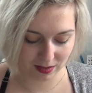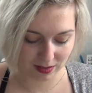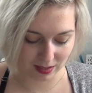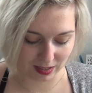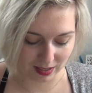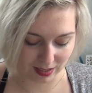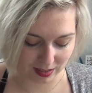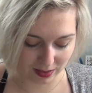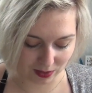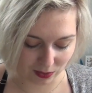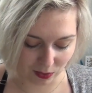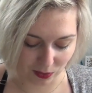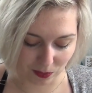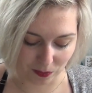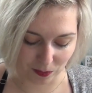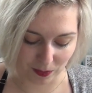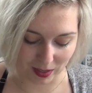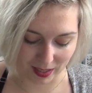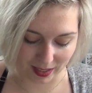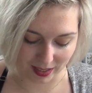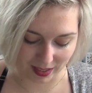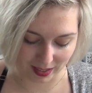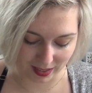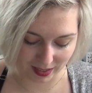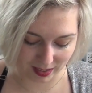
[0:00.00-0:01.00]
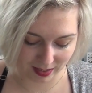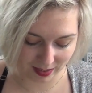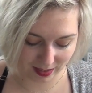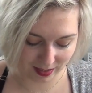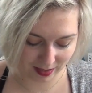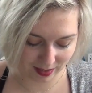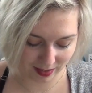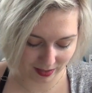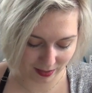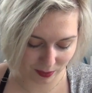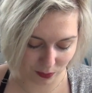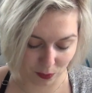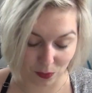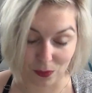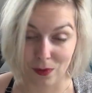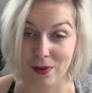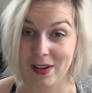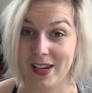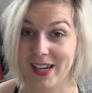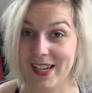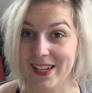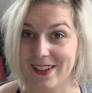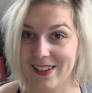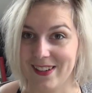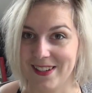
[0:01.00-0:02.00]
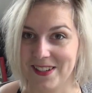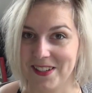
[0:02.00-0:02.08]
It's on my radar